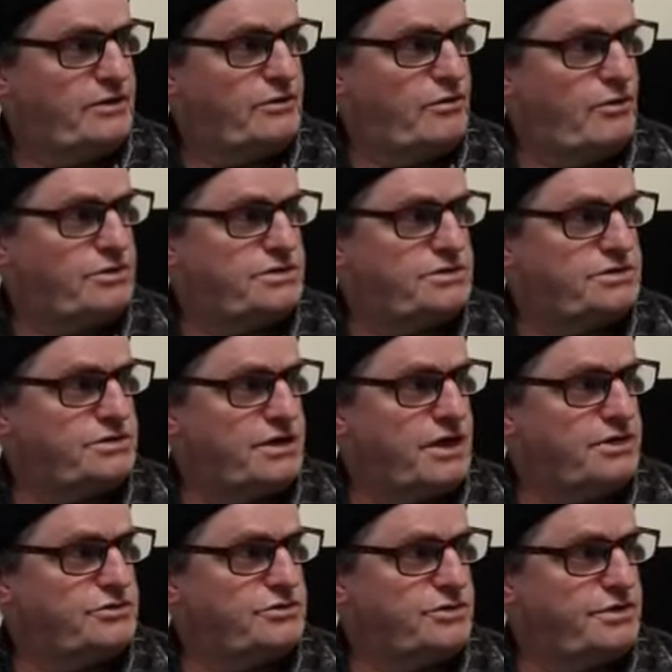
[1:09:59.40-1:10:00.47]
across the
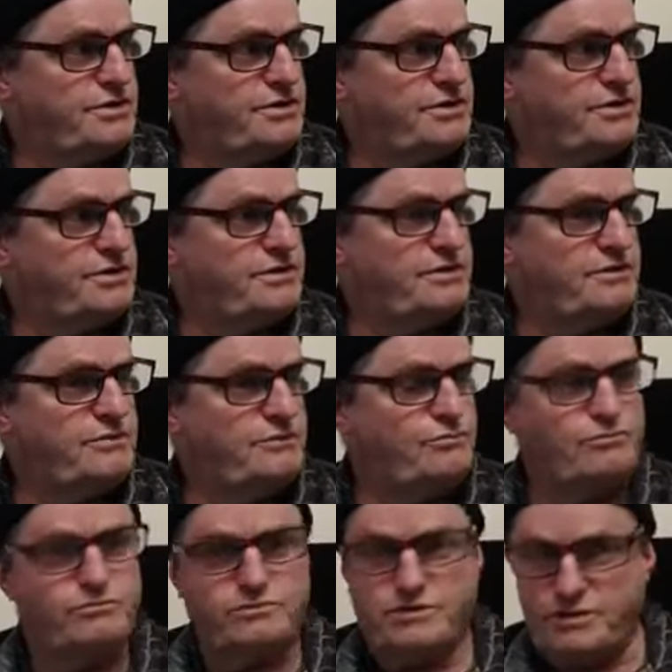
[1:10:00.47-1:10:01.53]
country
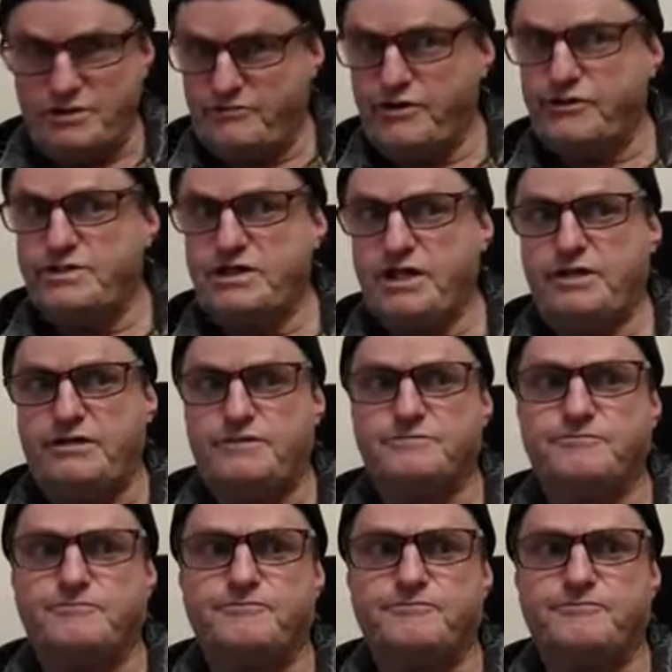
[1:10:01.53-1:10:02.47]
to the very day.